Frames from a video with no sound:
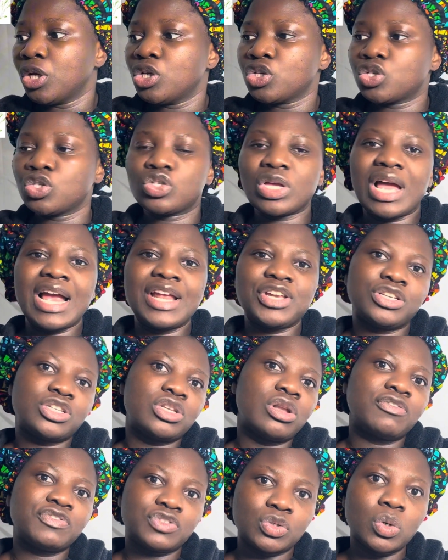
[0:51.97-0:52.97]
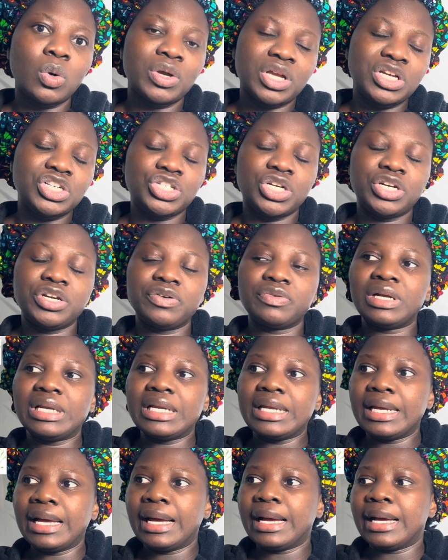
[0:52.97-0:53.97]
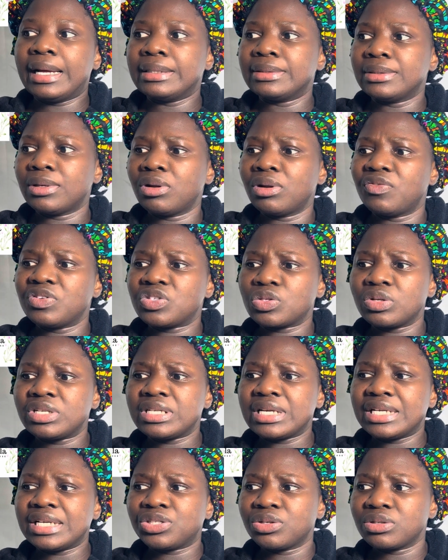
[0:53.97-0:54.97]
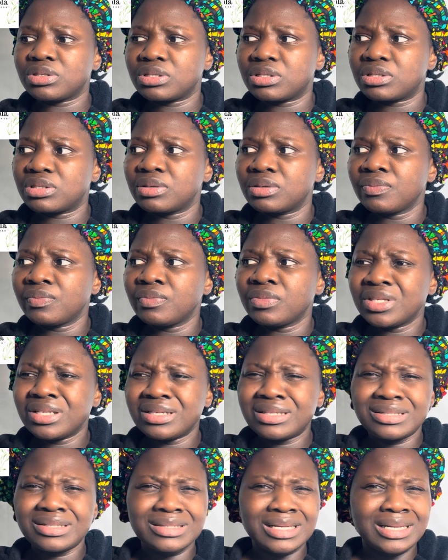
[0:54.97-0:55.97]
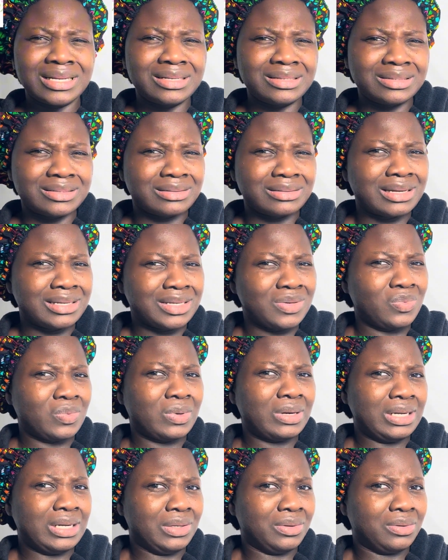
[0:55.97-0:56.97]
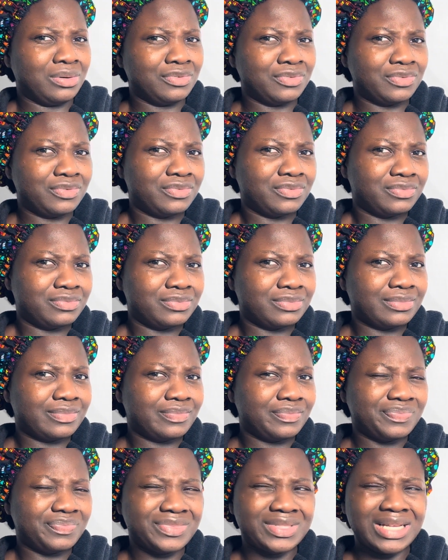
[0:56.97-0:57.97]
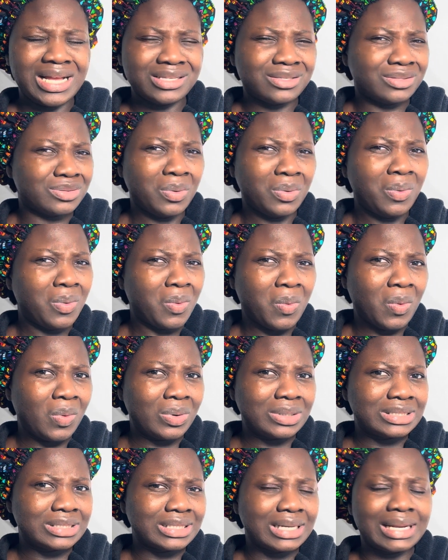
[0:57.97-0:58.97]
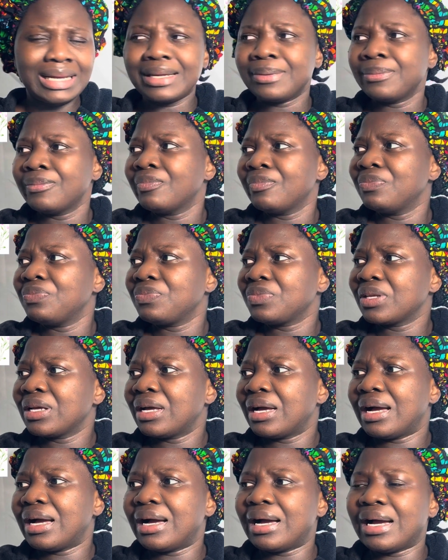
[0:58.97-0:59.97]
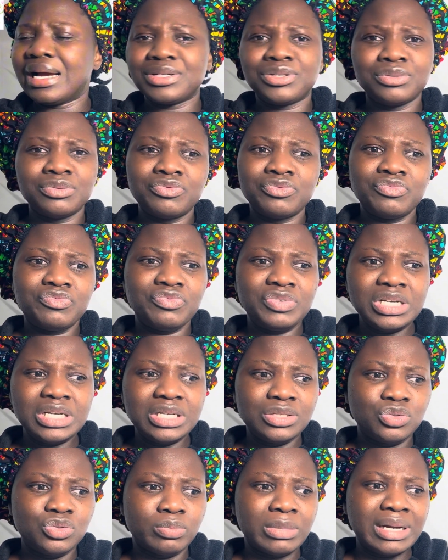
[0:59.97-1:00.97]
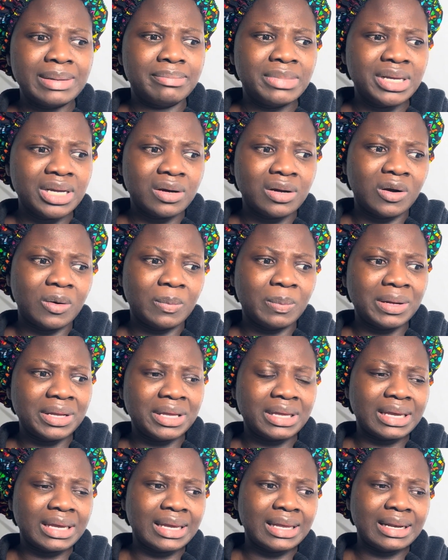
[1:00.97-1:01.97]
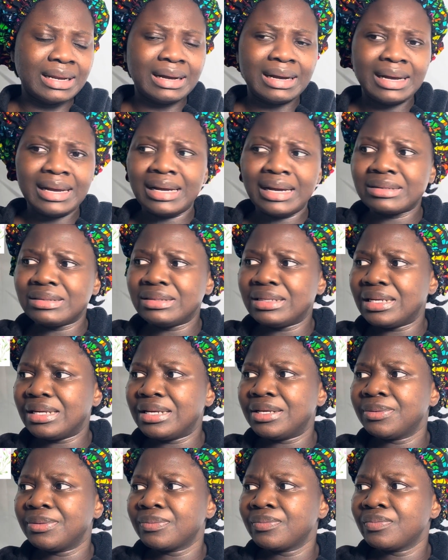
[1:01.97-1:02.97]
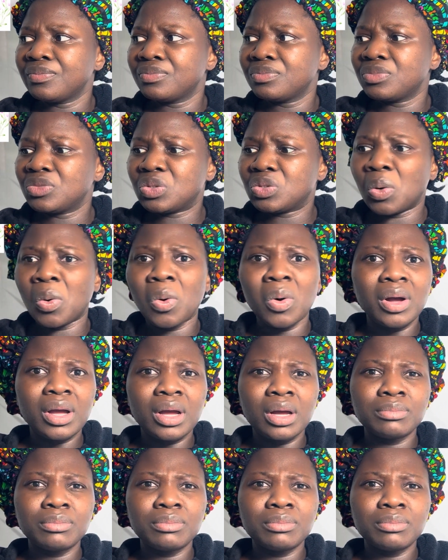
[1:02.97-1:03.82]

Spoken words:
So I just love talking generally. And all of a sudden, I just started disliking what I love. That's so awkward. Like, I don't really do my makeup again. I hardly talk,